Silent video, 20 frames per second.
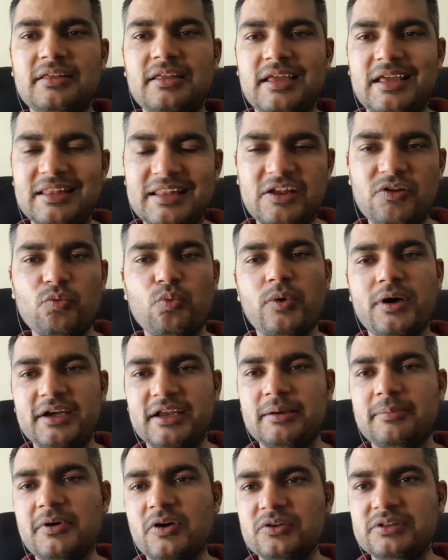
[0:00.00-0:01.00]
and then worry
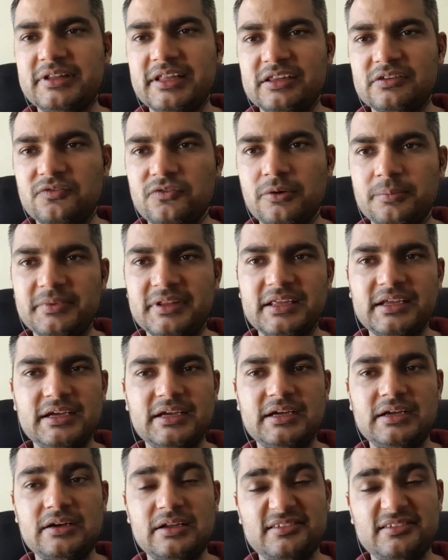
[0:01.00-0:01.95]
about things from there.